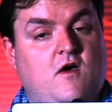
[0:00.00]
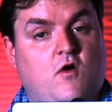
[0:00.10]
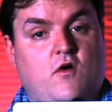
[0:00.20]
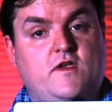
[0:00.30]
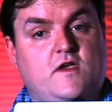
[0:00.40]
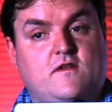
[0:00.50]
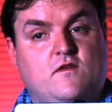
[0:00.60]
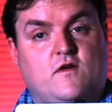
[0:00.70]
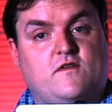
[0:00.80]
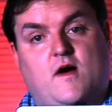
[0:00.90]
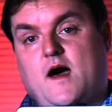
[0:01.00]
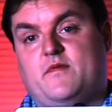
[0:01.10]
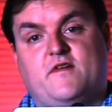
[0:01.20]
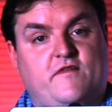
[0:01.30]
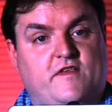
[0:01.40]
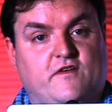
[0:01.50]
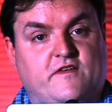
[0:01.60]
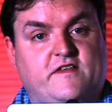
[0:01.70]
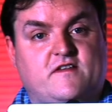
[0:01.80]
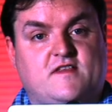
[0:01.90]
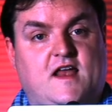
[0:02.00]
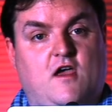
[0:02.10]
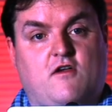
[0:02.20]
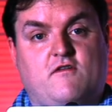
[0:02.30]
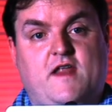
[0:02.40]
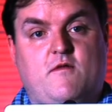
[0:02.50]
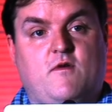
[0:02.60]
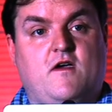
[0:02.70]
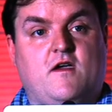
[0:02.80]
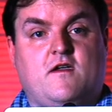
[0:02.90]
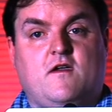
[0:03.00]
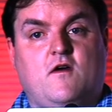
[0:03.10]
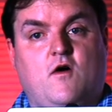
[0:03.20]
or you could talk to arbitrary resources on their local network,